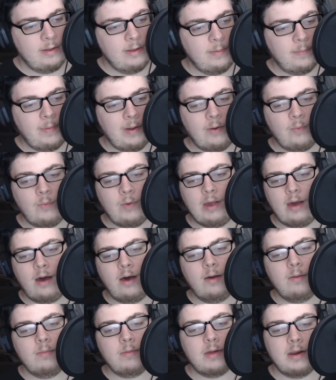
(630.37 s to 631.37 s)
By the way,
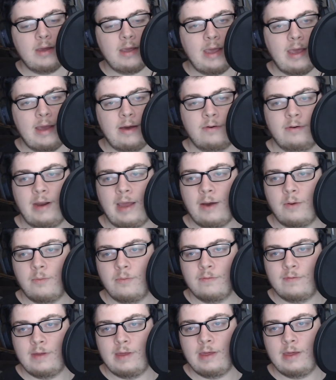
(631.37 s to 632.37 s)
I'm going to get on out
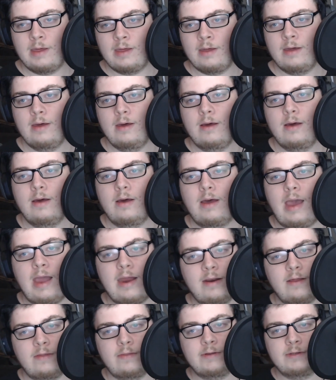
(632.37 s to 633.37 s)
of here,
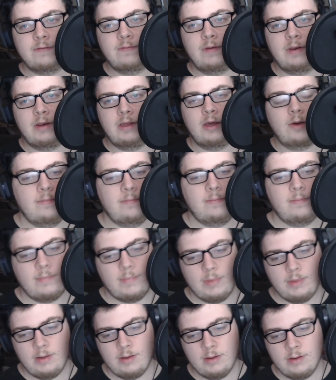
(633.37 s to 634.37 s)
edit this video.
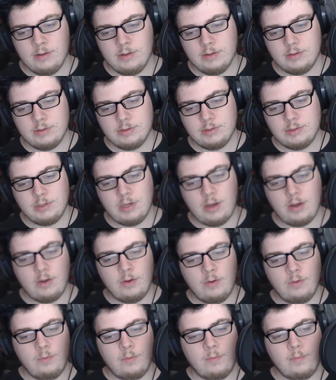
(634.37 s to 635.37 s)

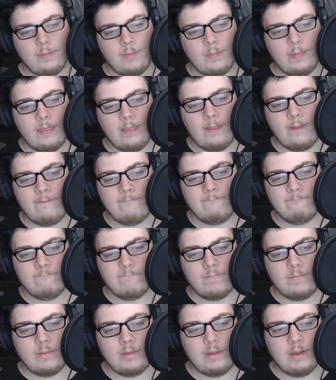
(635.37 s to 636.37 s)
So
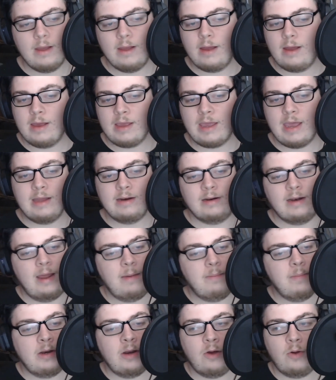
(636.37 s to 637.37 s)
again, let
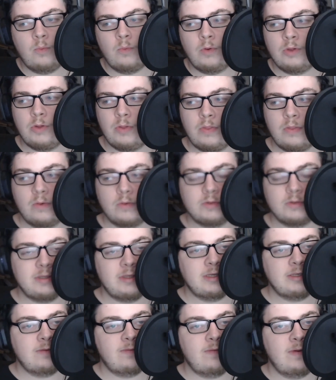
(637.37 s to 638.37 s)
me know what you thought of
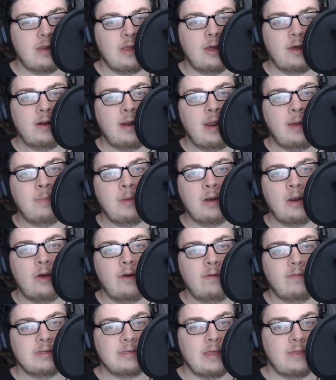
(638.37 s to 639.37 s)
this video. Let me know
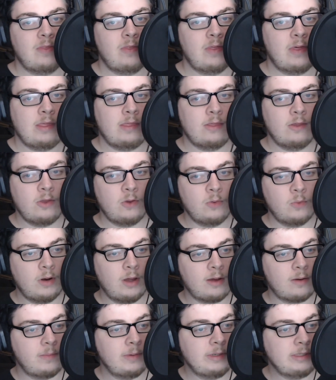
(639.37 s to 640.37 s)
if there's anything that you'd
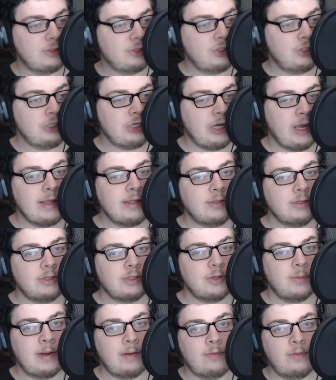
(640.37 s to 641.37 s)
like me to change
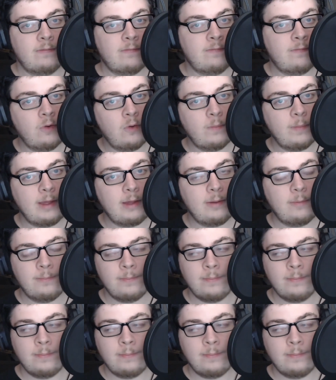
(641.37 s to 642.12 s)
about the format.